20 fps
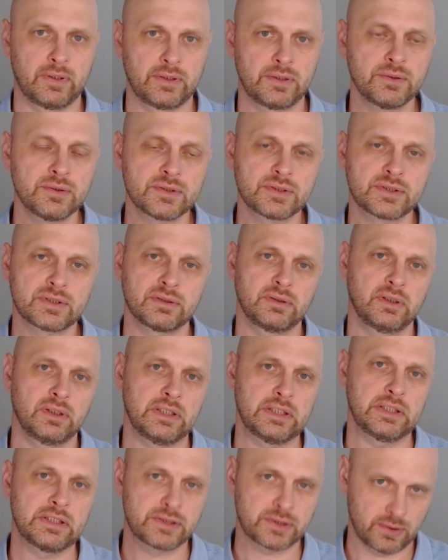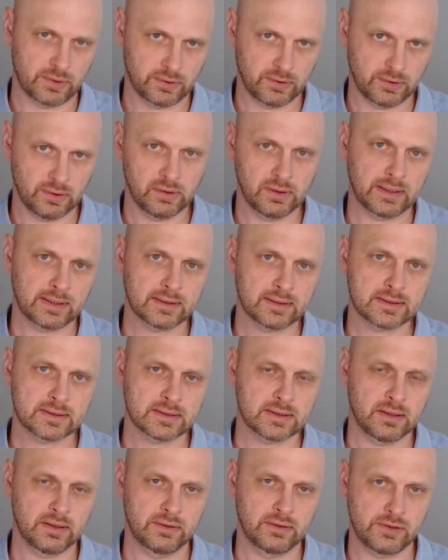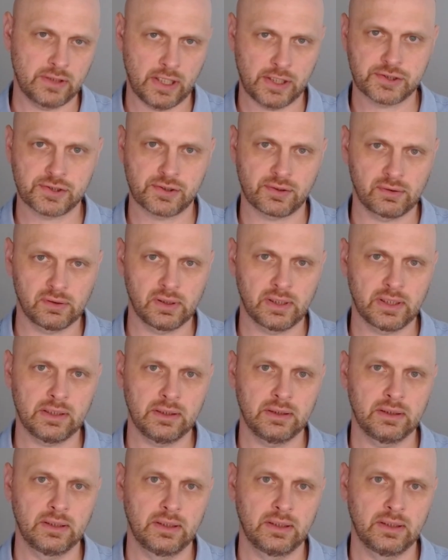Use internal links naturally.